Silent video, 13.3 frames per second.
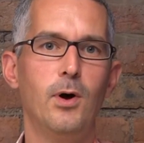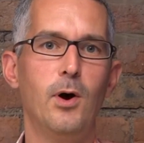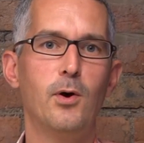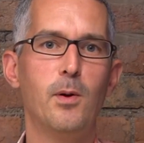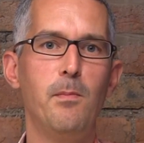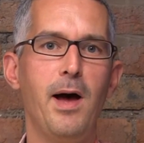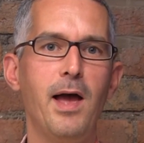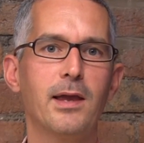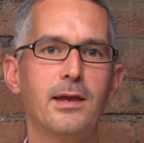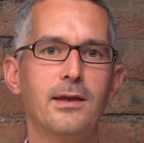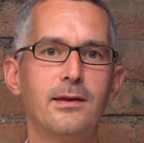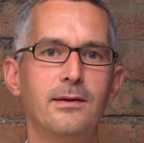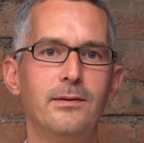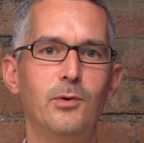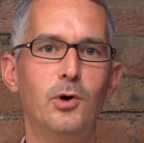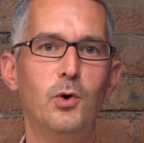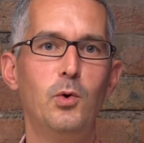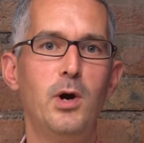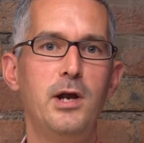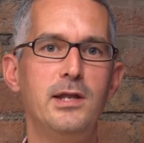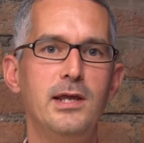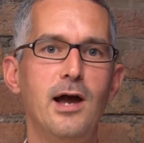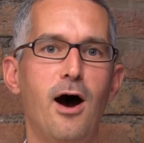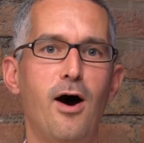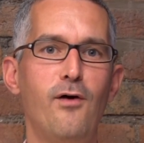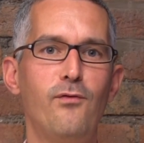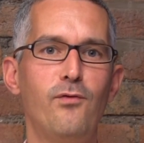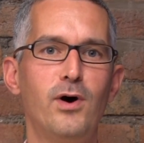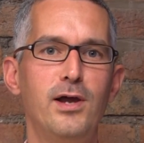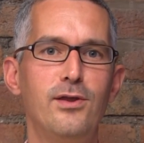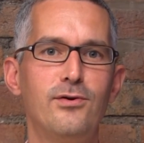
Welcome back. We're already halfway